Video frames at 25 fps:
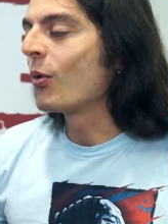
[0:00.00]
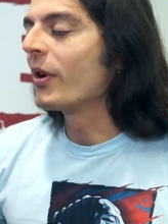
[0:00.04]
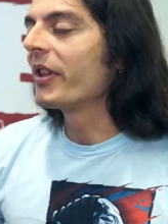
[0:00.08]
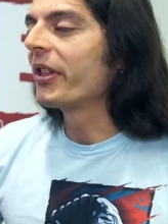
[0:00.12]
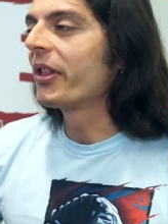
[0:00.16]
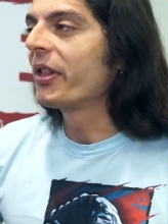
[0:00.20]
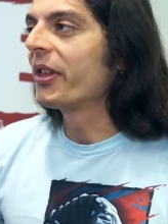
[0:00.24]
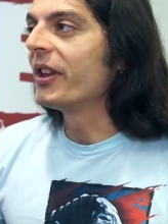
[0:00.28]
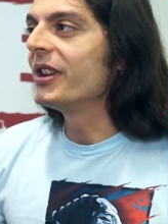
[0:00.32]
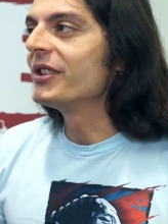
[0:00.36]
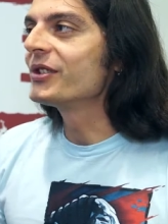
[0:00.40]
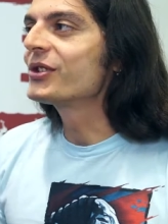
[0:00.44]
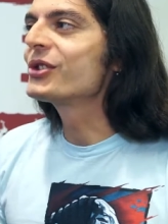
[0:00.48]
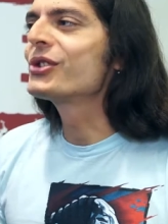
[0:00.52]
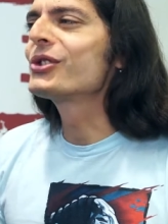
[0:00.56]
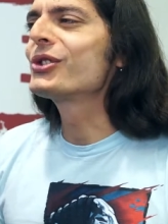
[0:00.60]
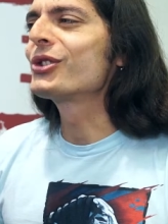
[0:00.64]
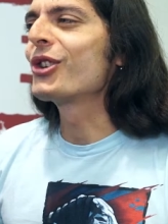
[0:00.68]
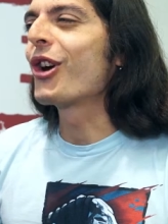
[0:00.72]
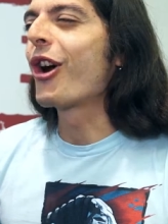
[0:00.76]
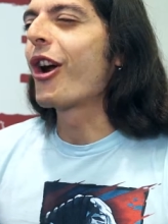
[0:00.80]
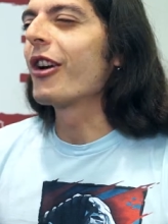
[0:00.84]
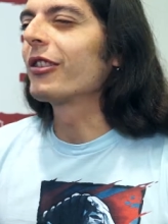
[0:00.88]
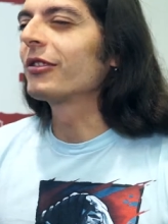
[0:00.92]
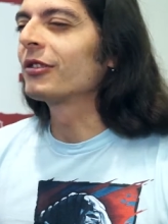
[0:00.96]
when things
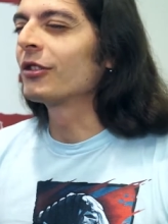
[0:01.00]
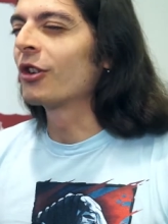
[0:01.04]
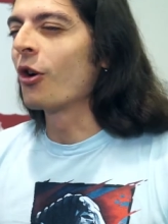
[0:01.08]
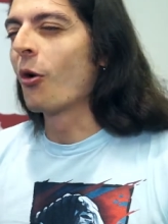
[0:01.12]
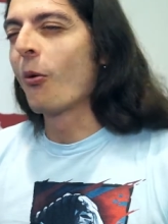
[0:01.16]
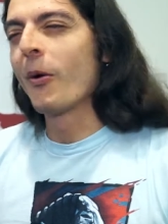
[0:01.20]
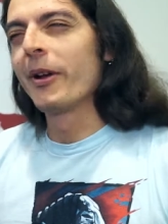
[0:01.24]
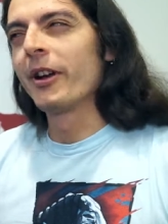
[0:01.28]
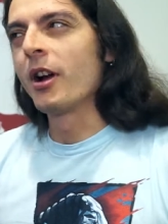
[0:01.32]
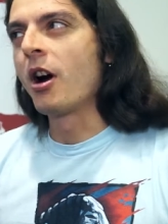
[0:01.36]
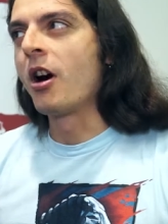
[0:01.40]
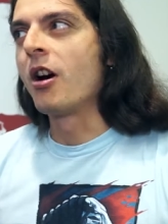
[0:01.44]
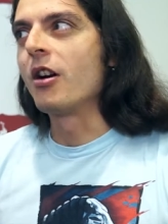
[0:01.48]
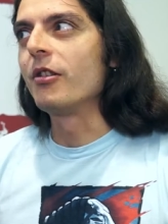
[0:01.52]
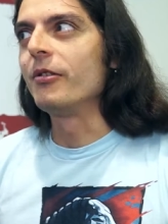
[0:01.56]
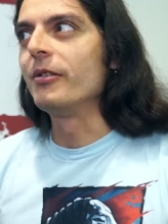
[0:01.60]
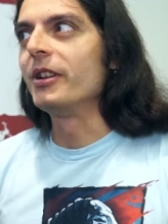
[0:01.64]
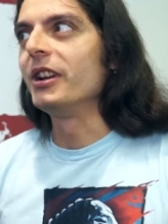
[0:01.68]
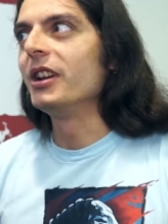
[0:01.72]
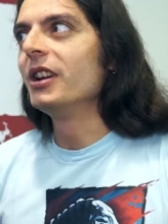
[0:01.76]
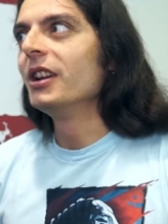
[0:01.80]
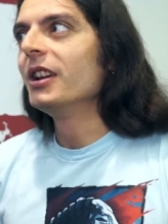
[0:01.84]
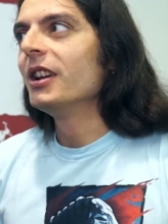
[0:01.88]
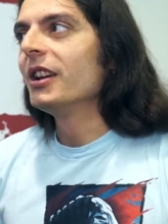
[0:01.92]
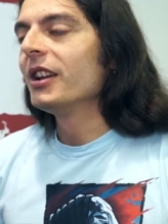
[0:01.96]
start going
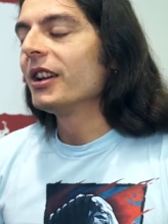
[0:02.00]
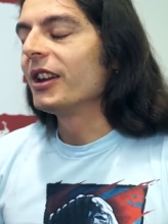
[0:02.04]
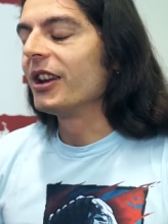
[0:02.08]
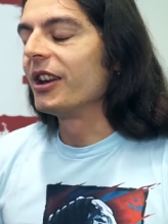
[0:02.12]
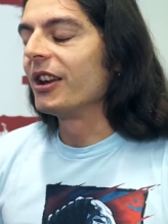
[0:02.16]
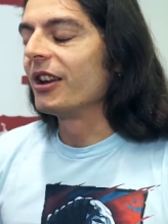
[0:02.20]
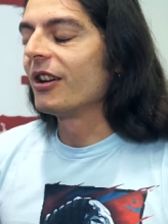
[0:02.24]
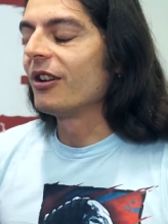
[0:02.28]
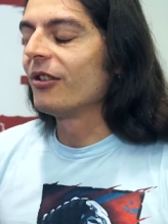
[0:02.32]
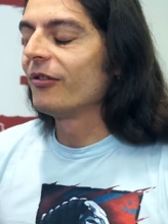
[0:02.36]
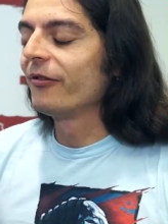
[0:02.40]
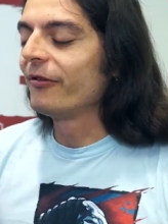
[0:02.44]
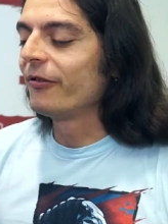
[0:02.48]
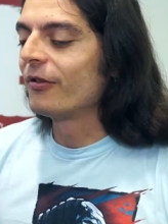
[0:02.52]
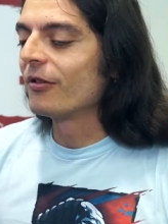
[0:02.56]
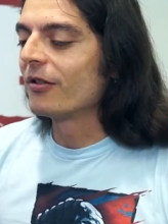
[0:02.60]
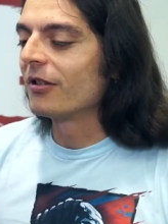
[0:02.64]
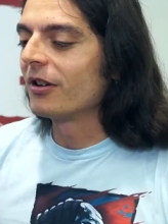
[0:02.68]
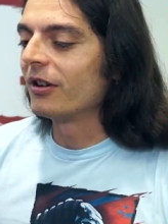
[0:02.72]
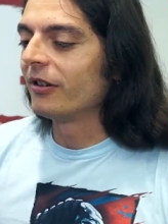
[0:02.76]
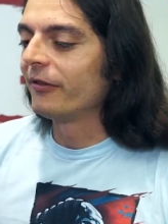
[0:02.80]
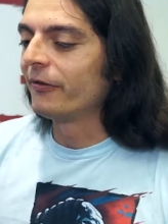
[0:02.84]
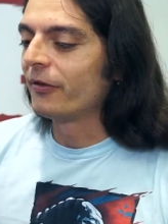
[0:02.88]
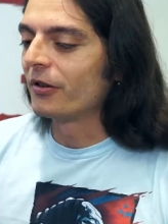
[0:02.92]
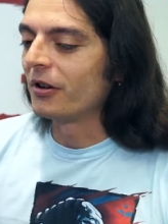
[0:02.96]
awry, you know,
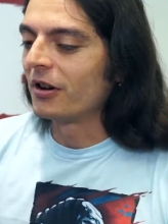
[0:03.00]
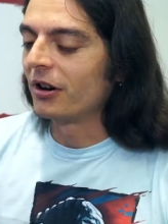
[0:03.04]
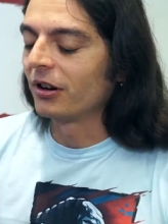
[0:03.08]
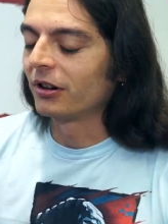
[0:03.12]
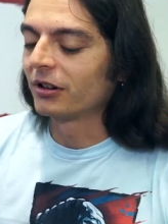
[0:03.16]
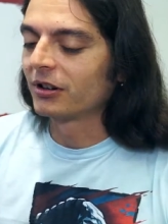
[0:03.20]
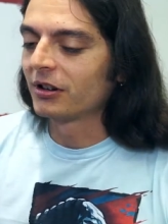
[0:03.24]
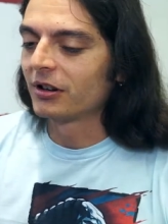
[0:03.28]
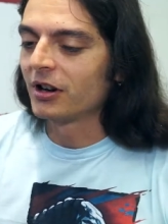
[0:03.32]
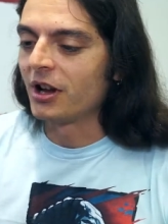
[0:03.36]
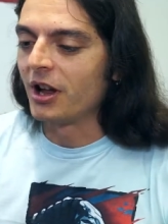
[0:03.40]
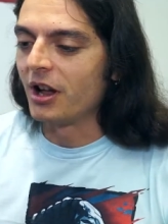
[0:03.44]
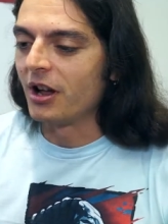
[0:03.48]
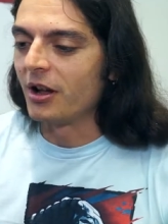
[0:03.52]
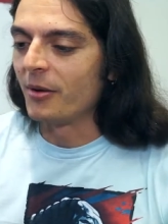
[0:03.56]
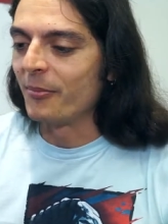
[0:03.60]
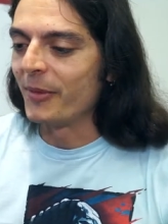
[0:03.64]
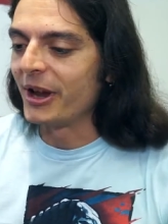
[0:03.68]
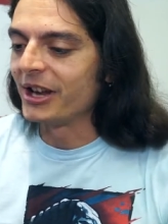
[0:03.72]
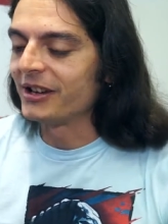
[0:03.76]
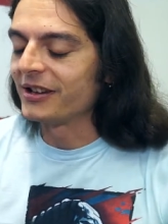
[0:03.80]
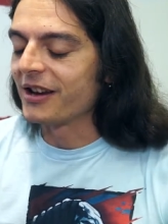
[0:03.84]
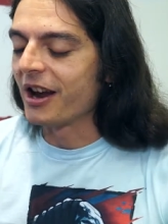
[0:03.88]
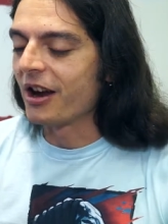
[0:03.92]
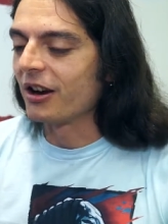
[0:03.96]
for for our uh,
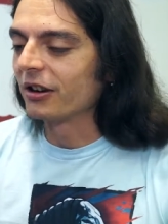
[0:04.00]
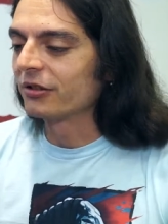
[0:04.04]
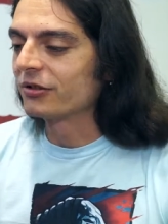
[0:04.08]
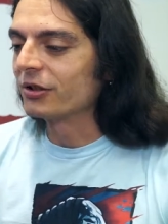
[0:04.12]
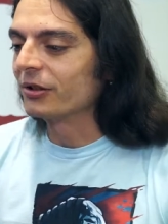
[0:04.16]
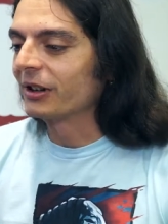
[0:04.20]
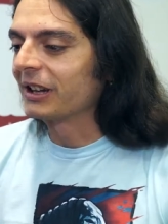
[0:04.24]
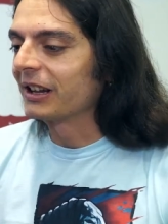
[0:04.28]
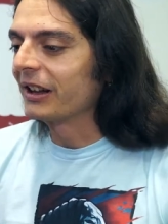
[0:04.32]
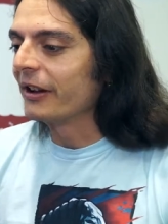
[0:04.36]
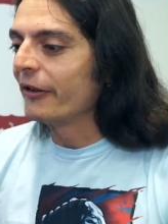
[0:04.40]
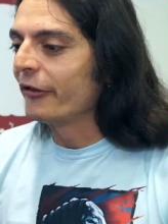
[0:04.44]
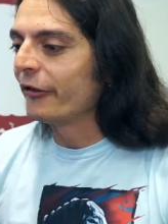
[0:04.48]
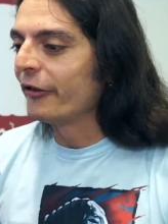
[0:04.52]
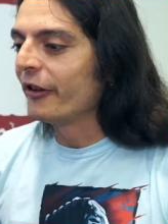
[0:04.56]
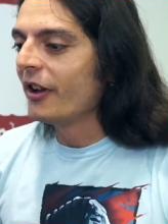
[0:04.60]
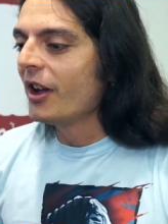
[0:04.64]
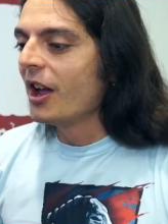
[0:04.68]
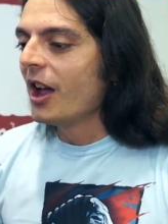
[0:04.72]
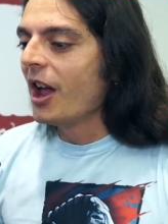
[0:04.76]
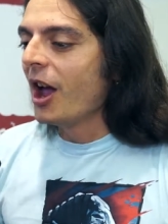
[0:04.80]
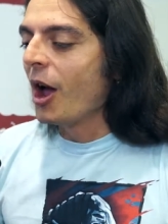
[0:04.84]
main character Cliff.